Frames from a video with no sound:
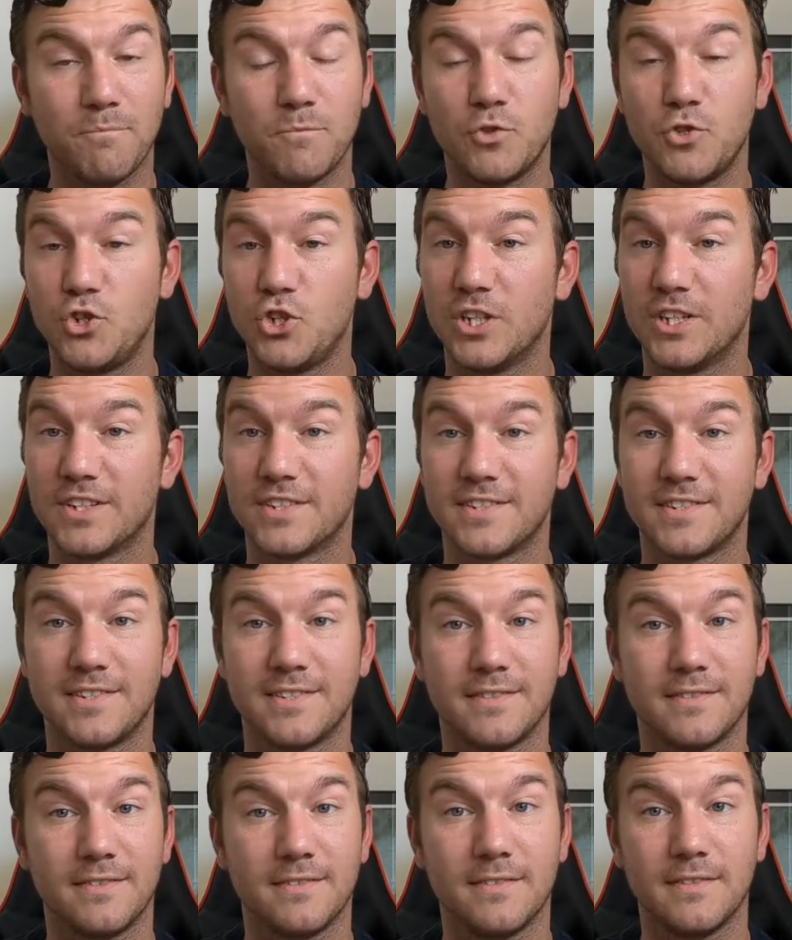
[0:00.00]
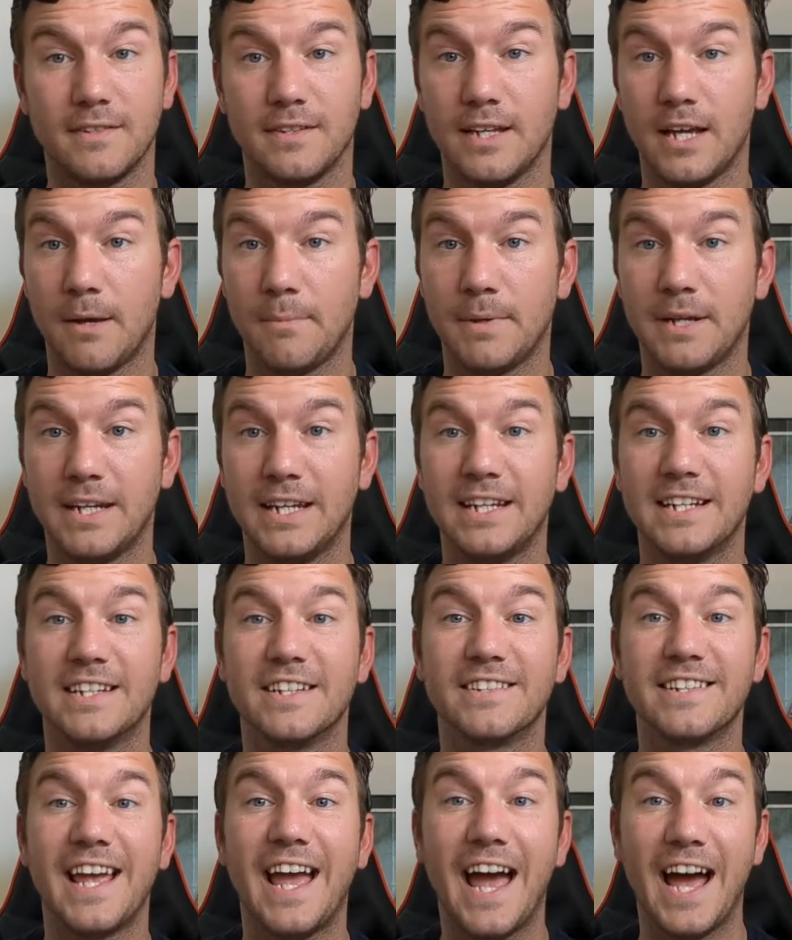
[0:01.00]
just, I mean, it
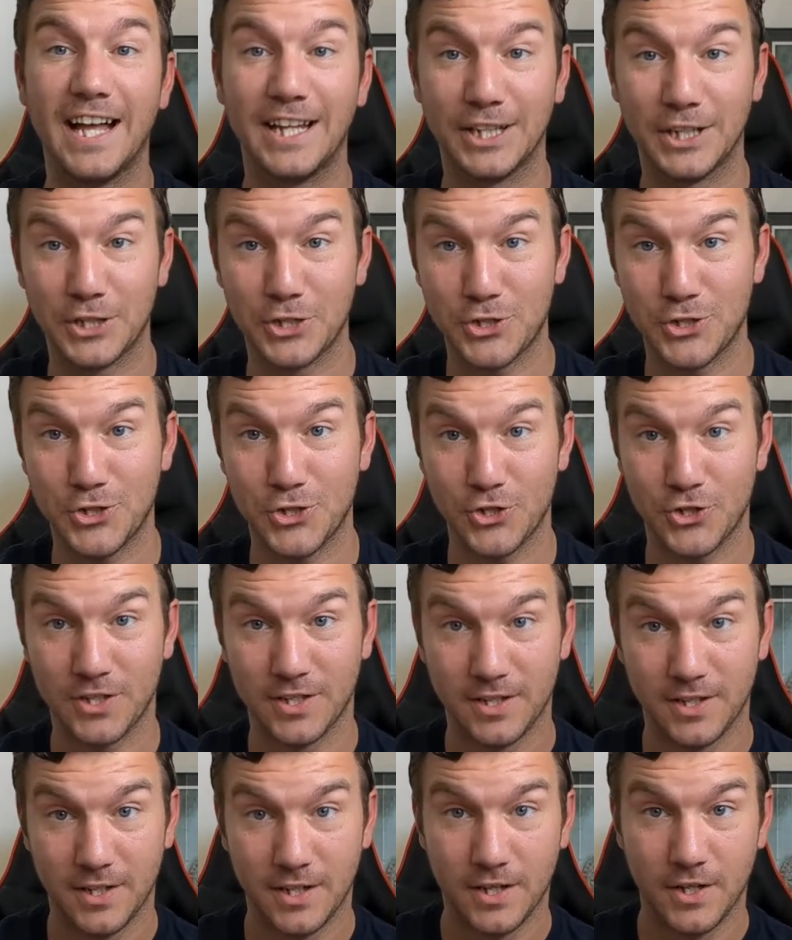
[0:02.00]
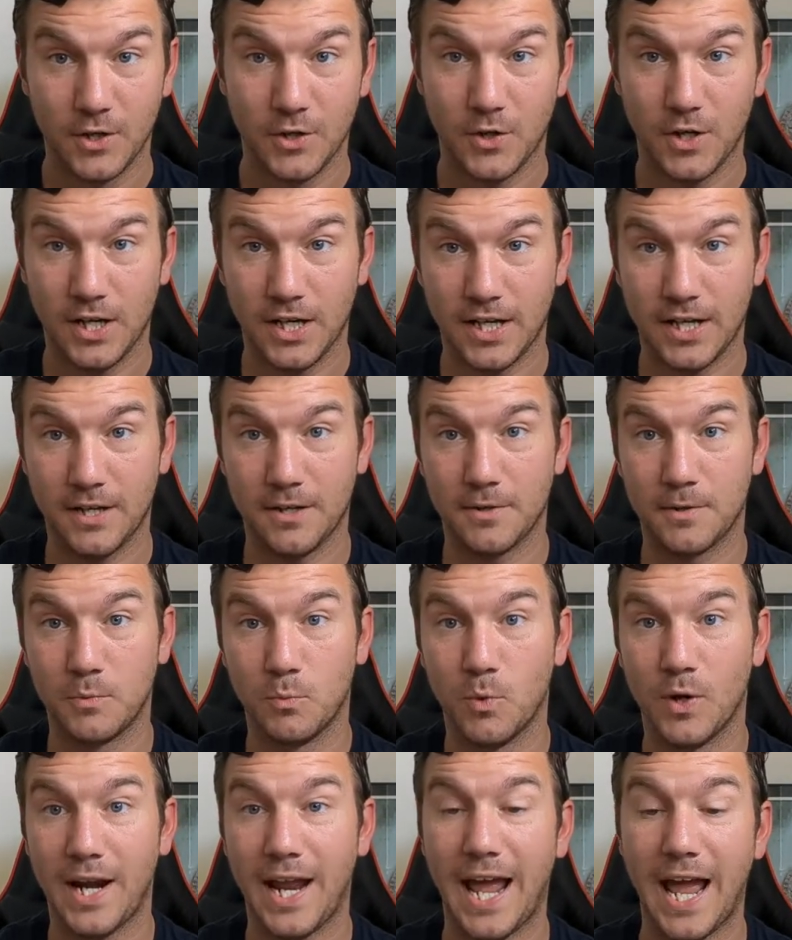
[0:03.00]
is hellish
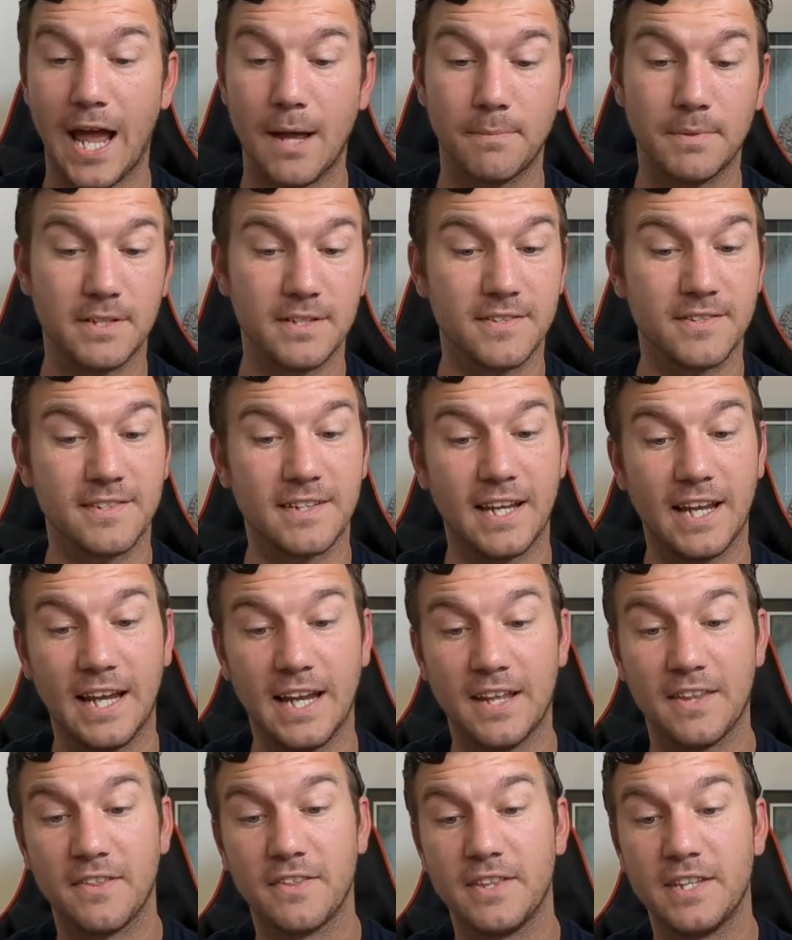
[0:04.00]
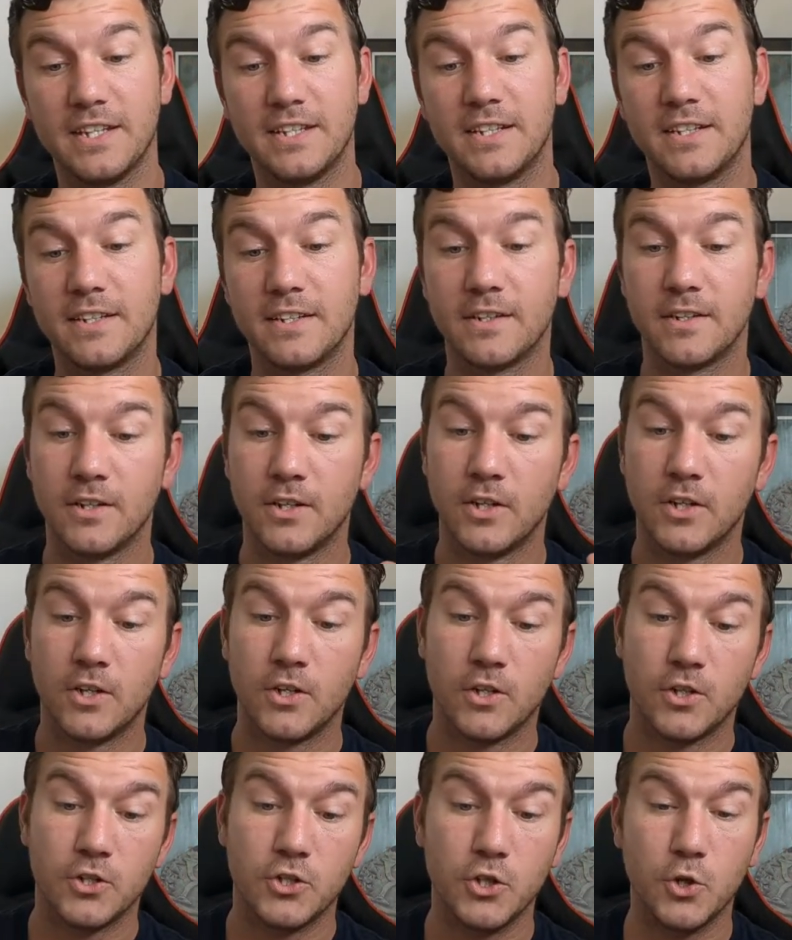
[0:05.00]
what happens. And then
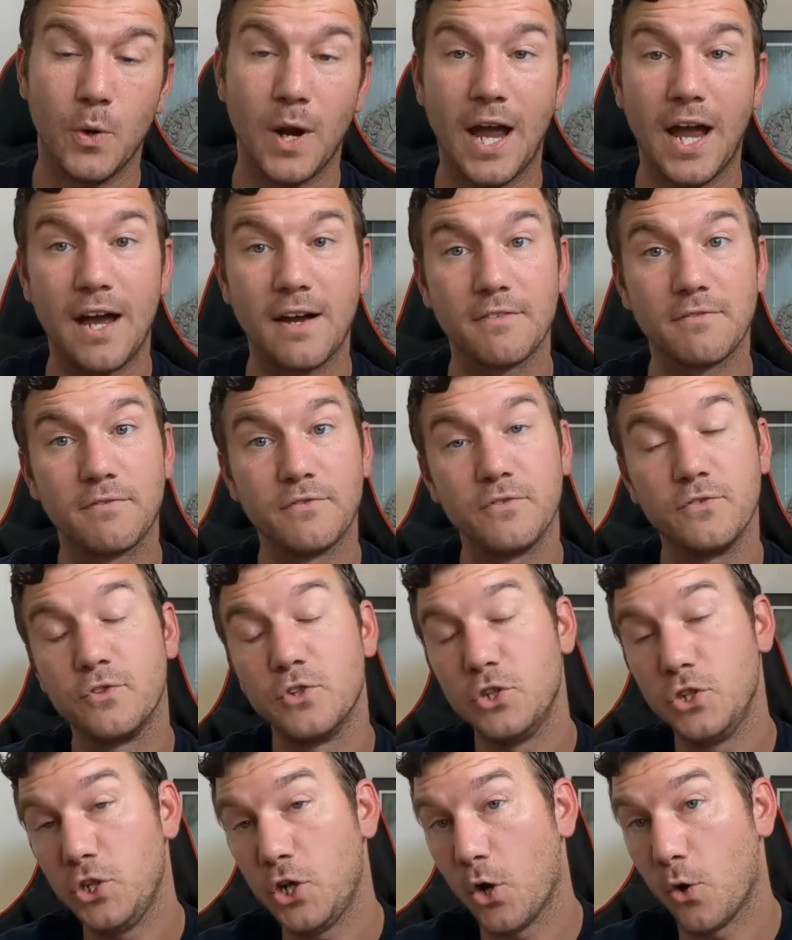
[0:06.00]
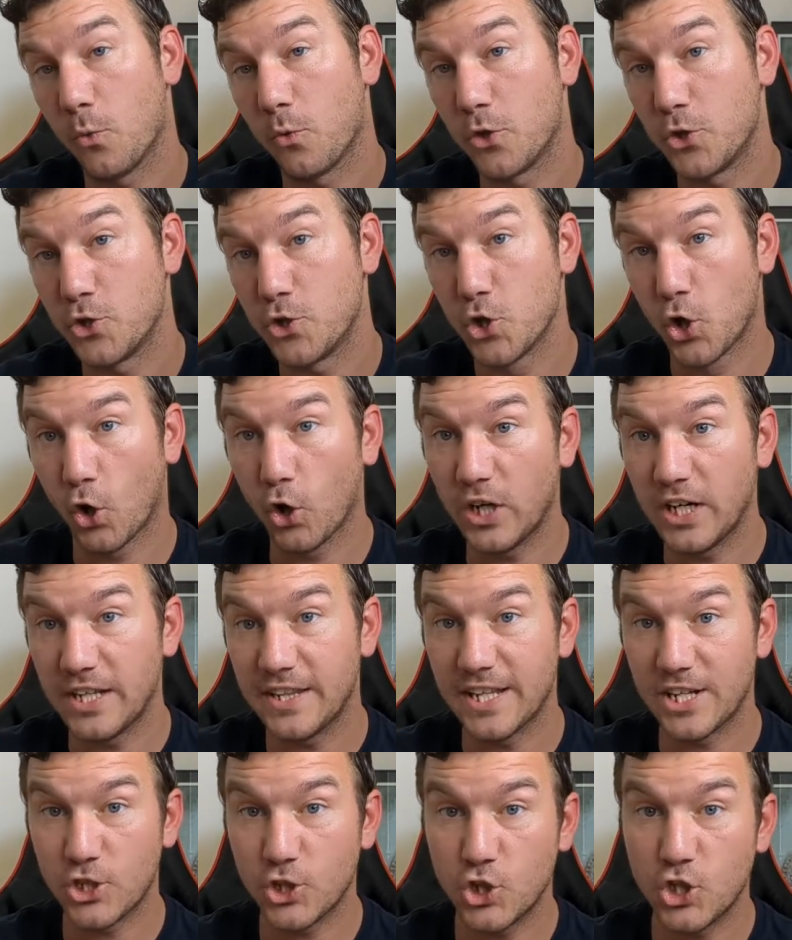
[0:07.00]
you have, you know, the journey
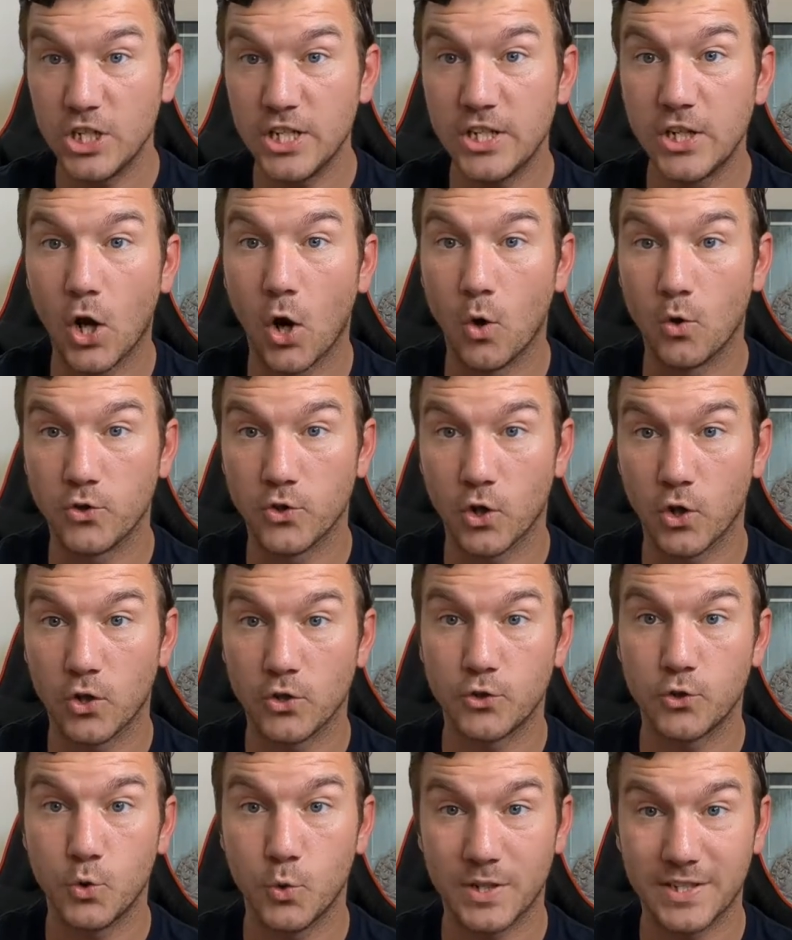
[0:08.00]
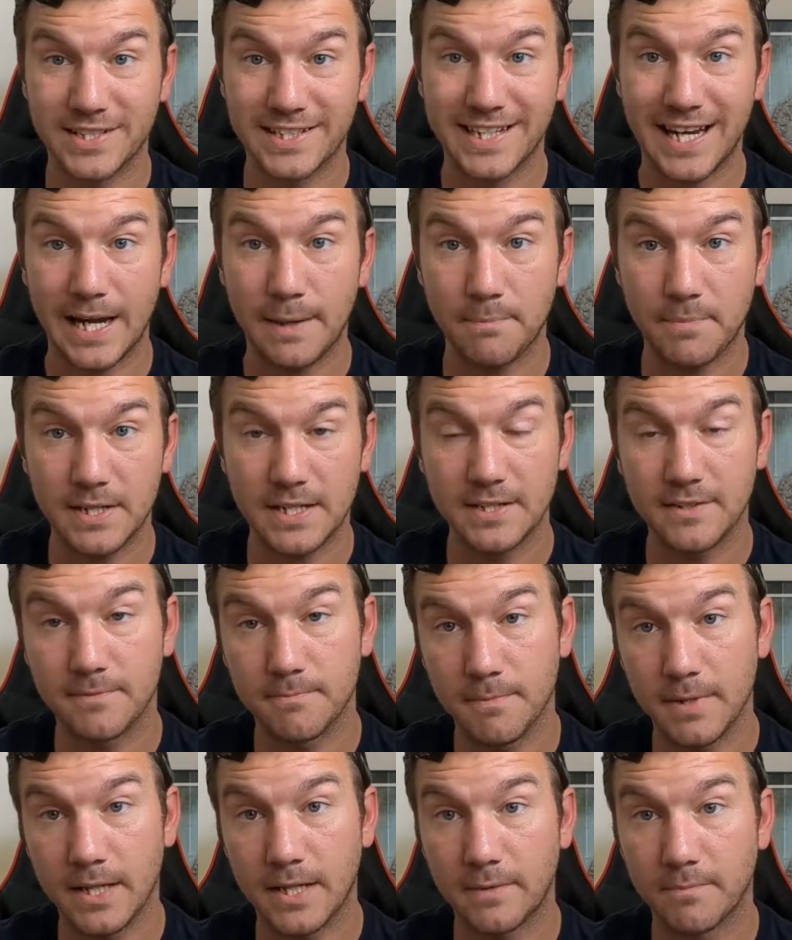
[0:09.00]
that she goes on to escape these
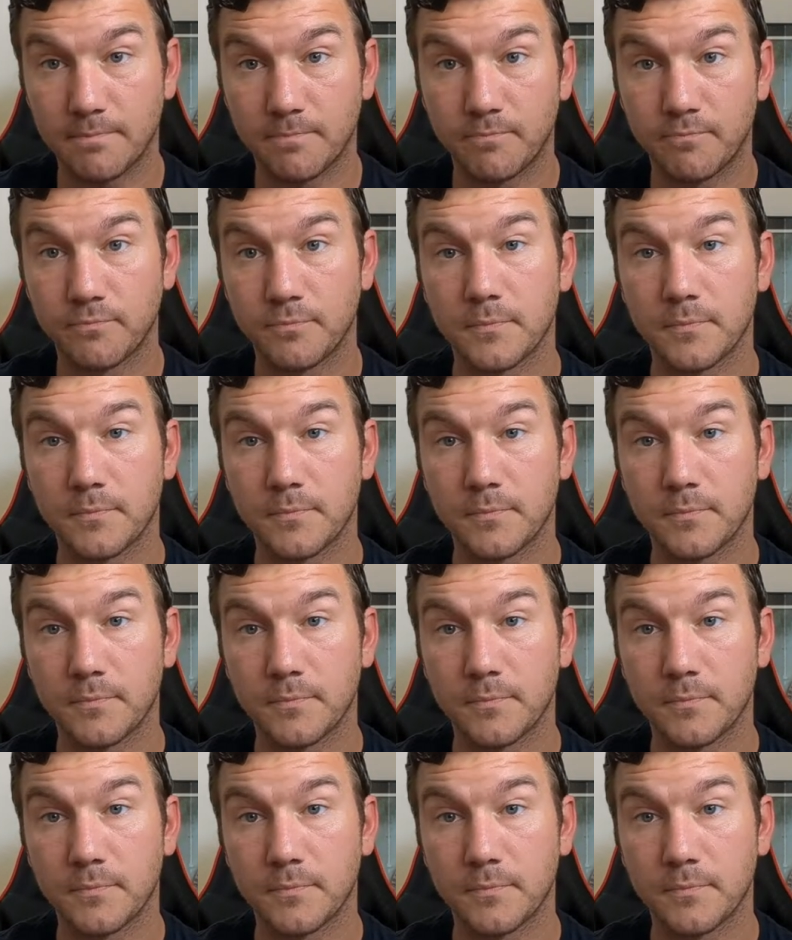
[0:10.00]
men,